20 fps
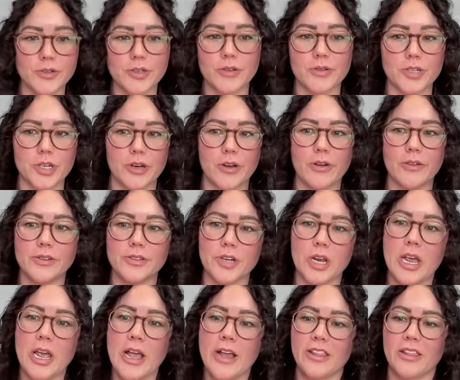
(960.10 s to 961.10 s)
huge, huge, huge.
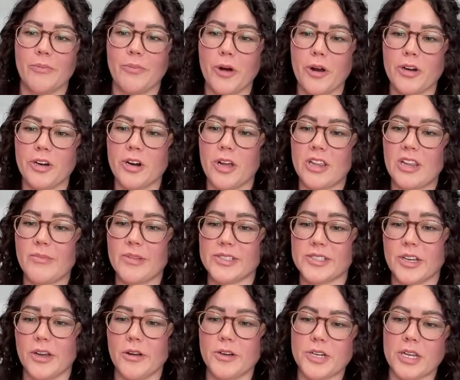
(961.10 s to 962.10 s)
The burden on them
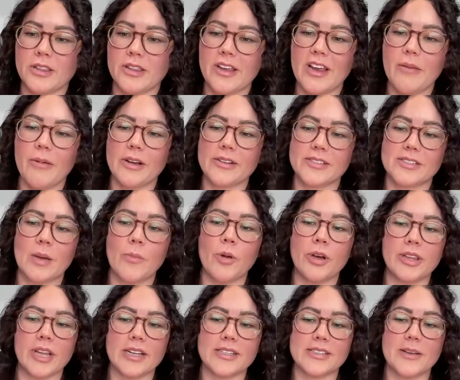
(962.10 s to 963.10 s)
is huge. And think about
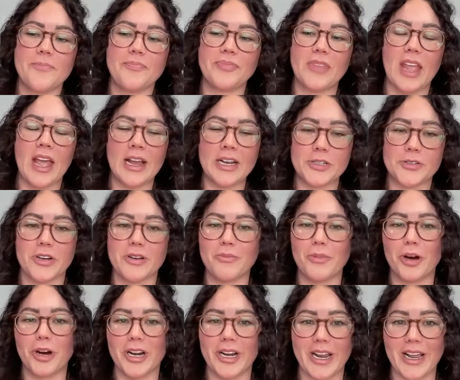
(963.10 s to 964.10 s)
someone that's entering
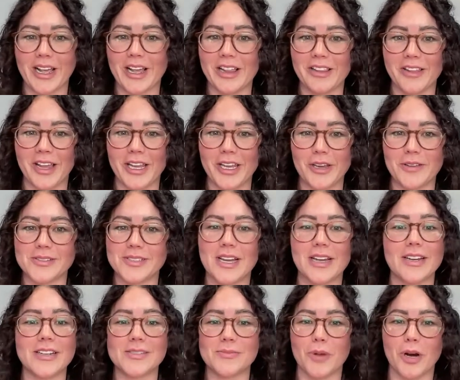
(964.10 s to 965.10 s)
marketing, like you
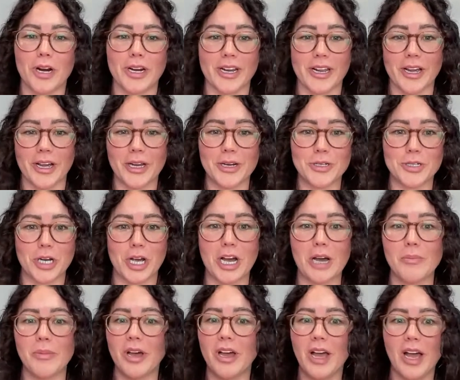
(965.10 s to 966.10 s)
said, is marketing a good
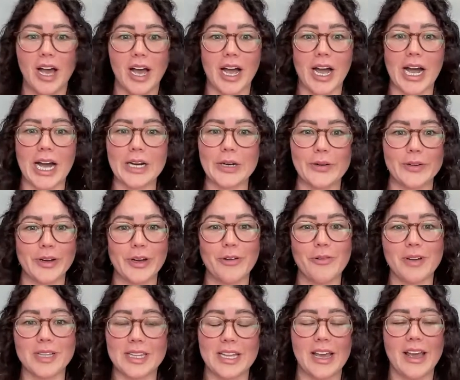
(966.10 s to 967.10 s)
job? I don't know
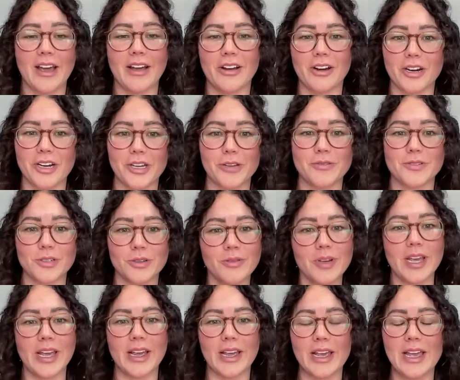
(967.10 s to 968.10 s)
what the heck are you
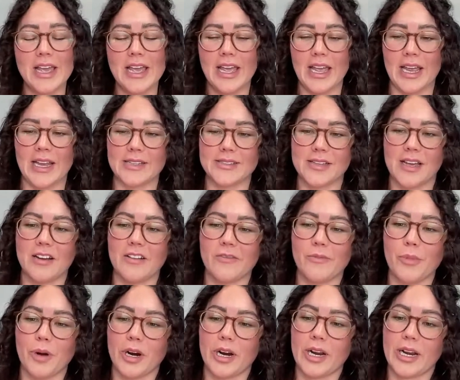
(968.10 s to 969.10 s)
doing inside of
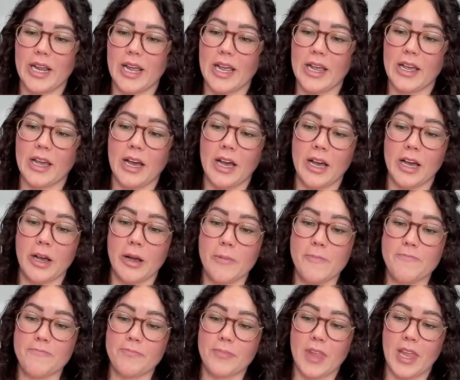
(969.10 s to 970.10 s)
marketing.
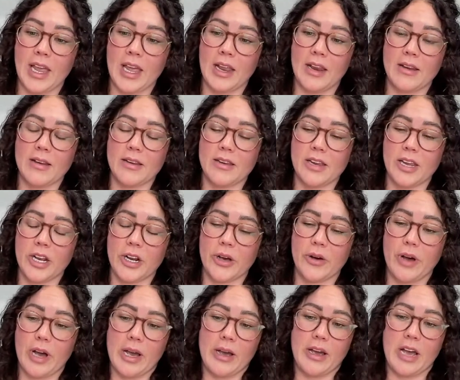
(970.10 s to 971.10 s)
Um, and you
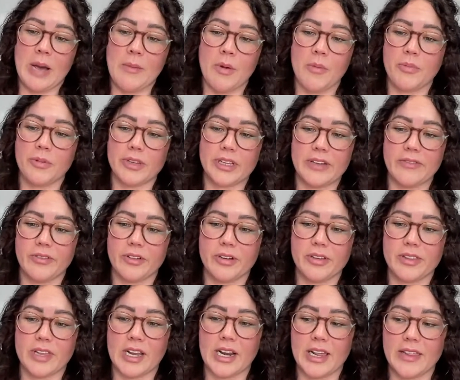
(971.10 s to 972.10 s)
know, I, I'm a
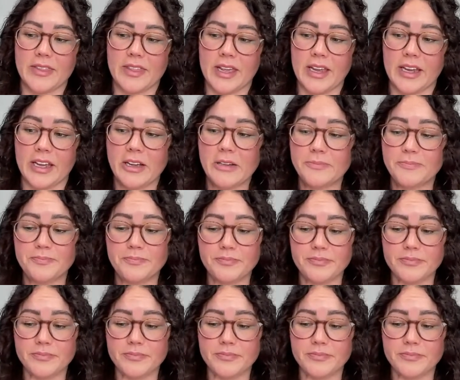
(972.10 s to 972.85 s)
believer that I think